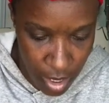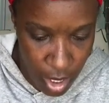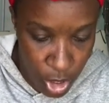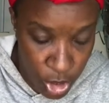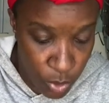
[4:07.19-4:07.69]

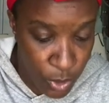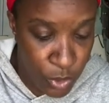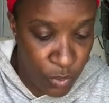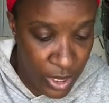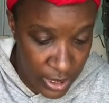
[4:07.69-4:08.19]
This is when you
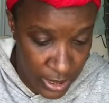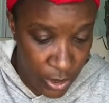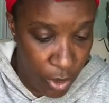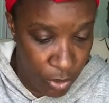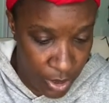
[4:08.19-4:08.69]
really need to
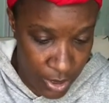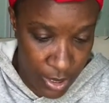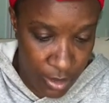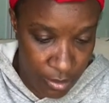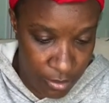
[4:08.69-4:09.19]
hold it
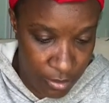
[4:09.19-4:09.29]
down.